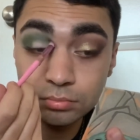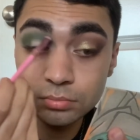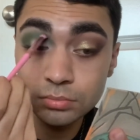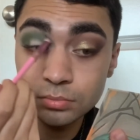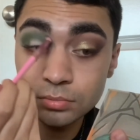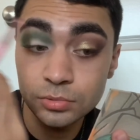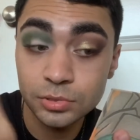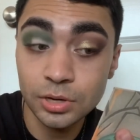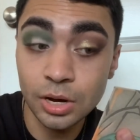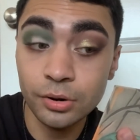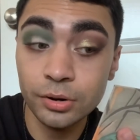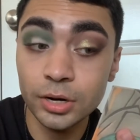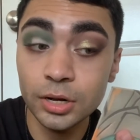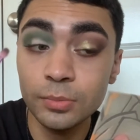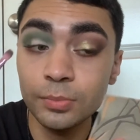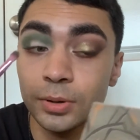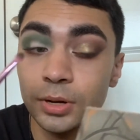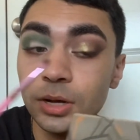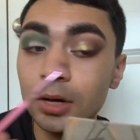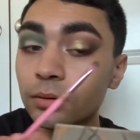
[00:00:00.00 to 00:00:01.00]
Sorry,
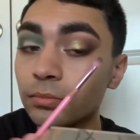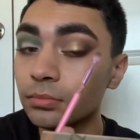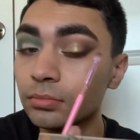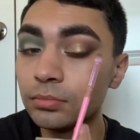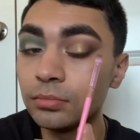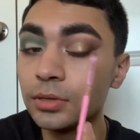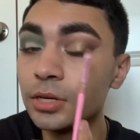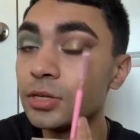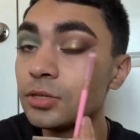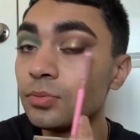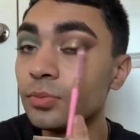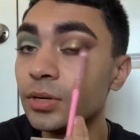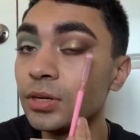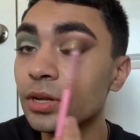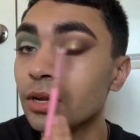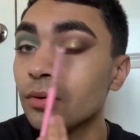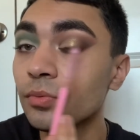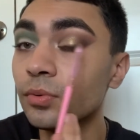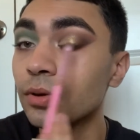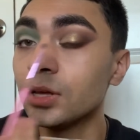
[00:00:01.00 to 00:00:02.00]
but this one
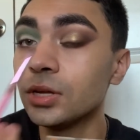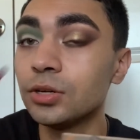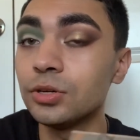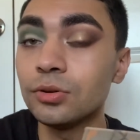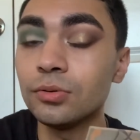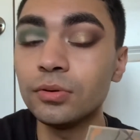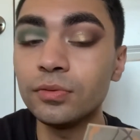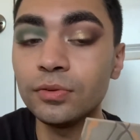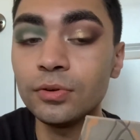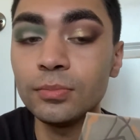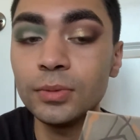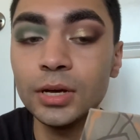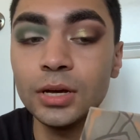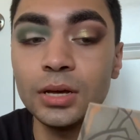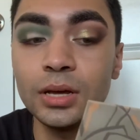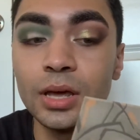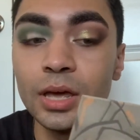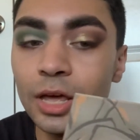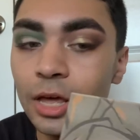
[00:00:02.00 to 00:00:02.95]
didn't really do it for me.